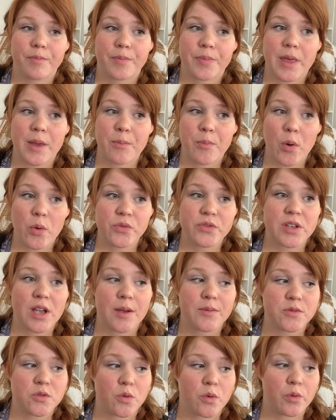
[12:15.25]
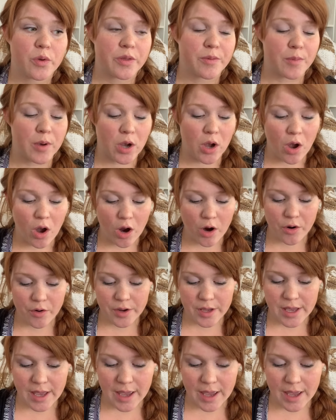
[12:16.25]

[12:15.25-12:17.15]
they both times were with Makari,